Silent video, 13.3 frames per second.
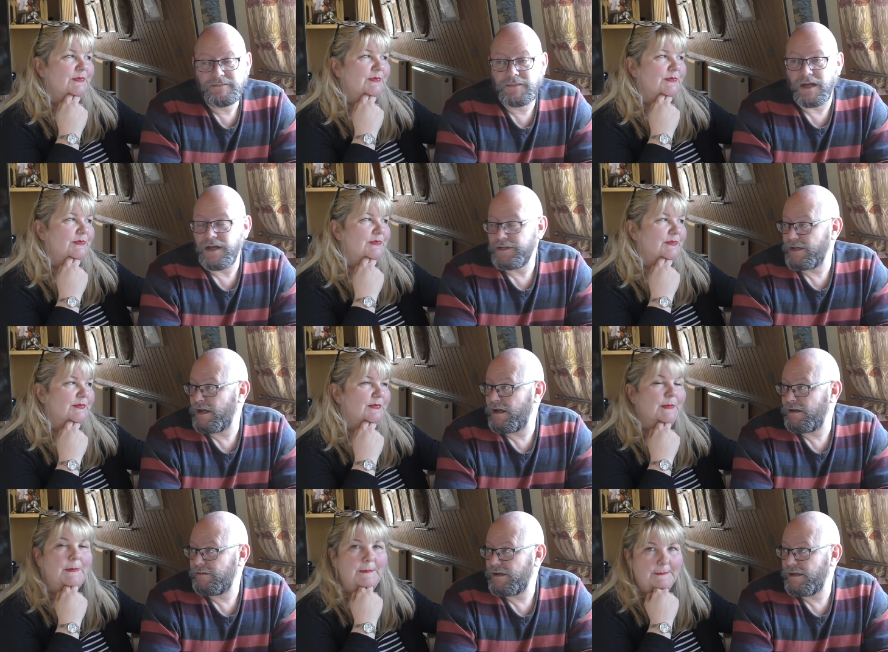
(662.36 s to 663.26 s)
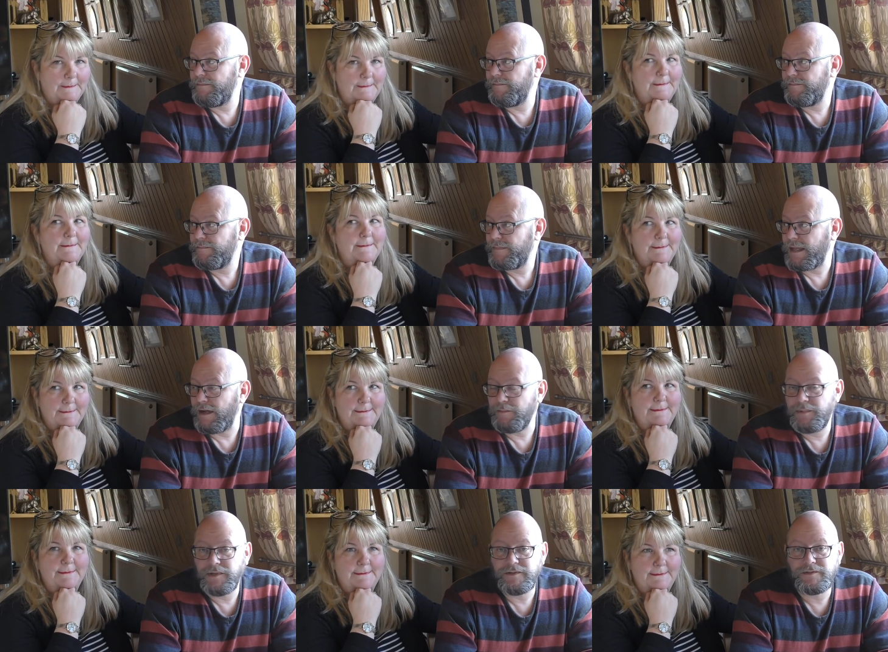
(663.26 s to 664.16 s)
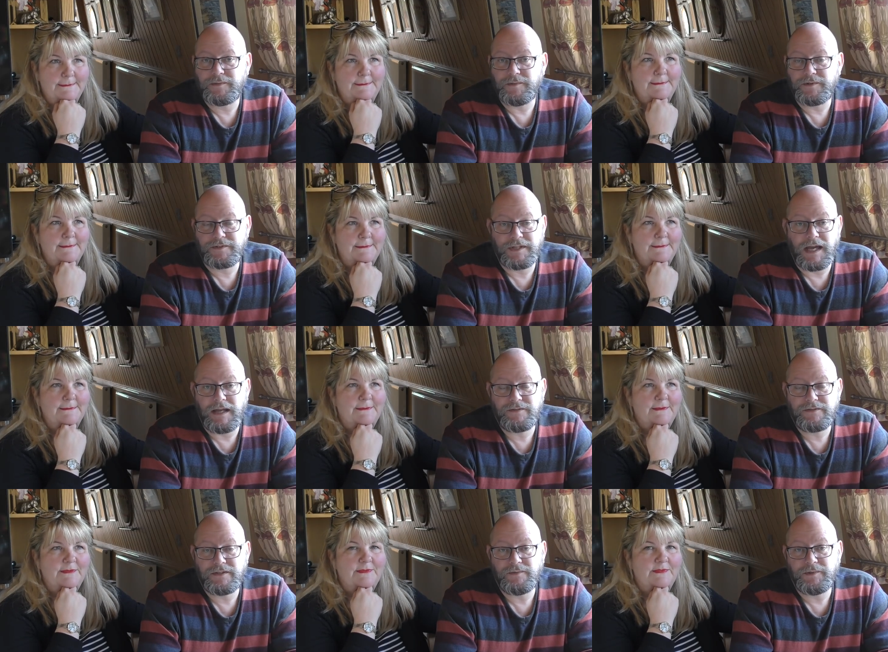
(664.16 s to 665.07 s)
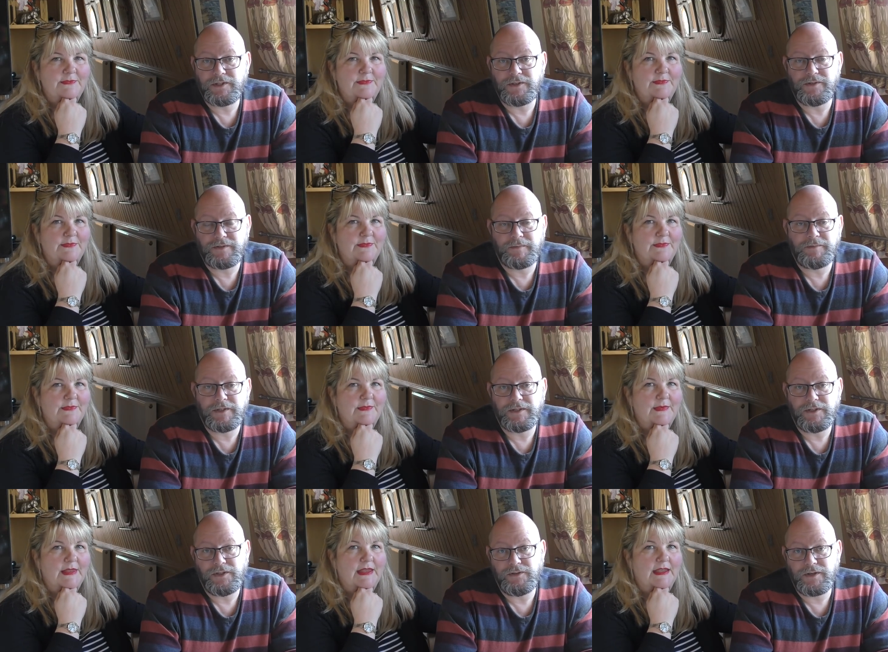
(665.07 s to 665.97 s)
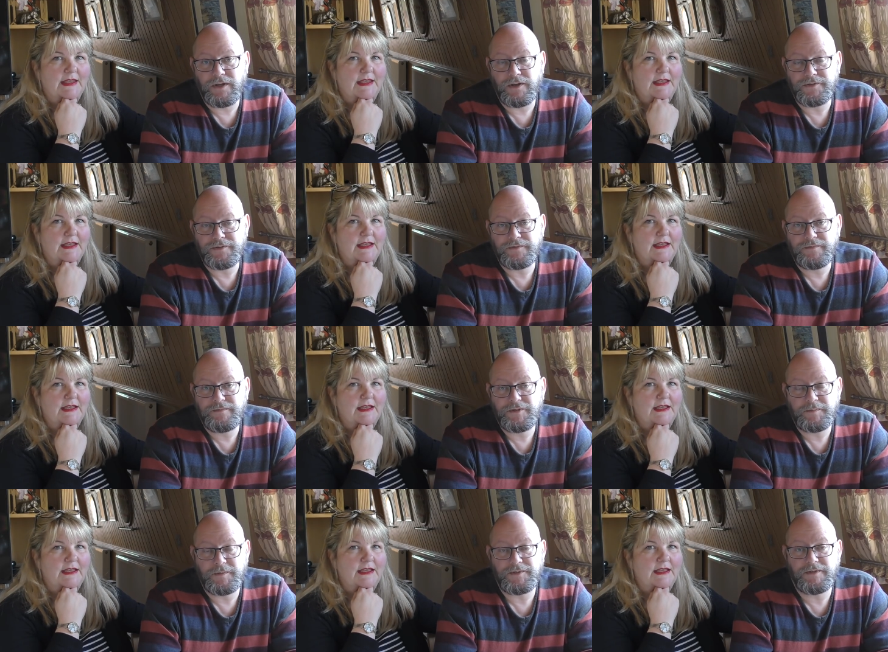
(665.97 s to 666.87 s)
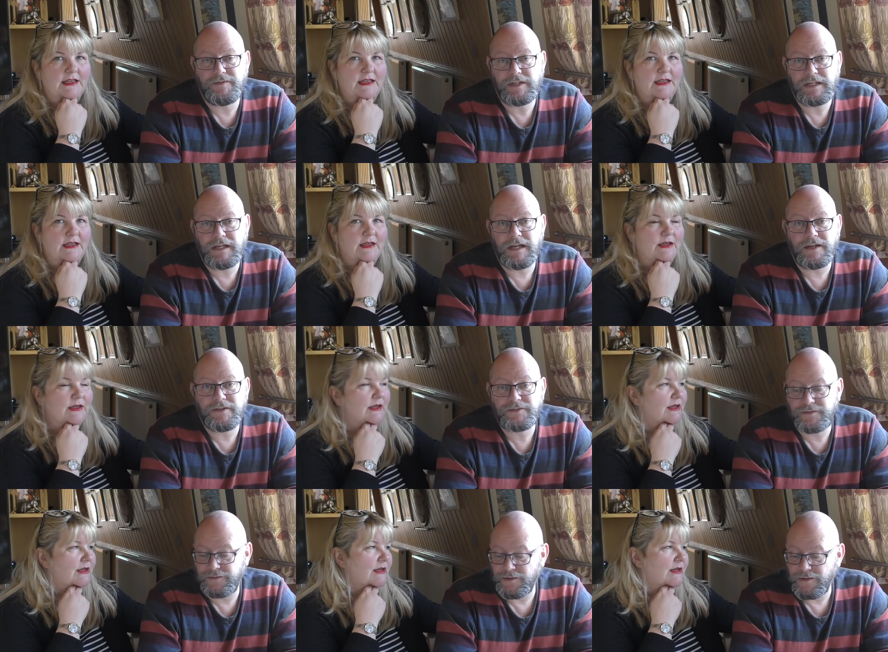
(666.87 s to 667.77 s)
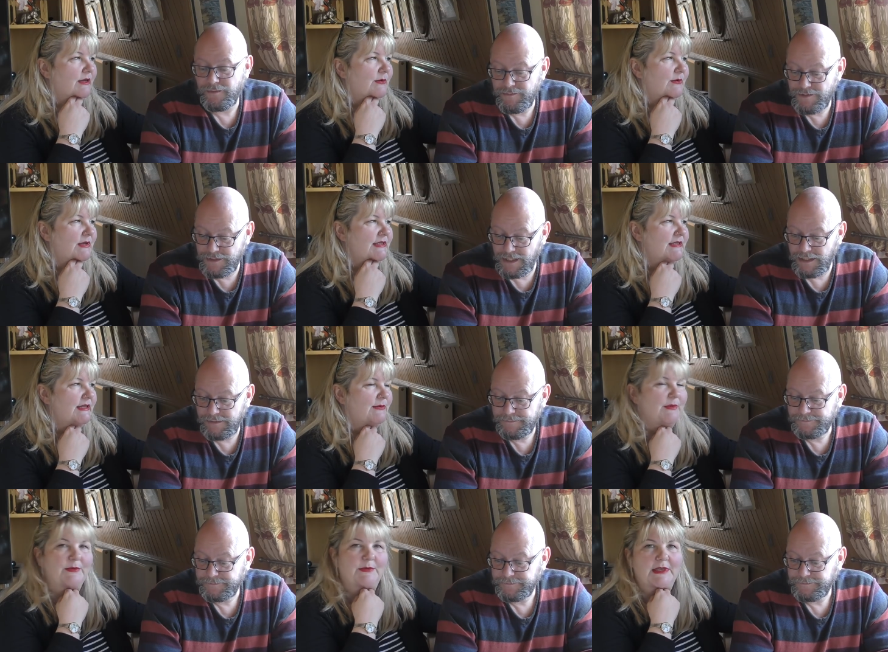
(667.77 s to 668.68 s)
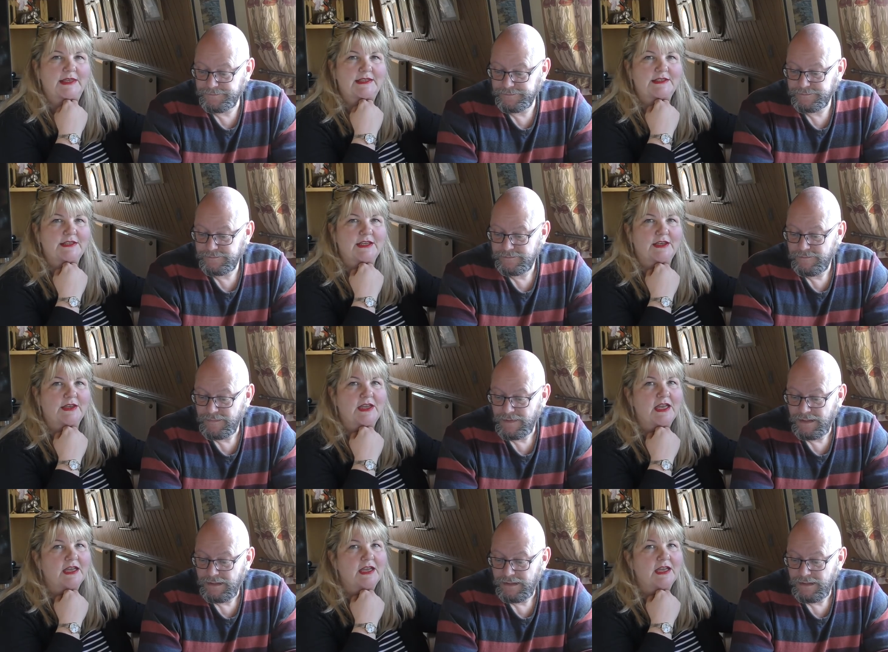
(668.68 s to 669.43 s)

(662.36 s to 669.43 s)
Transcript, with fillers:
Speaker 1: guide our um, output towards that, so that we do something that you guys have specifically asked for.
Speaker 2: We'll so. see what we can do,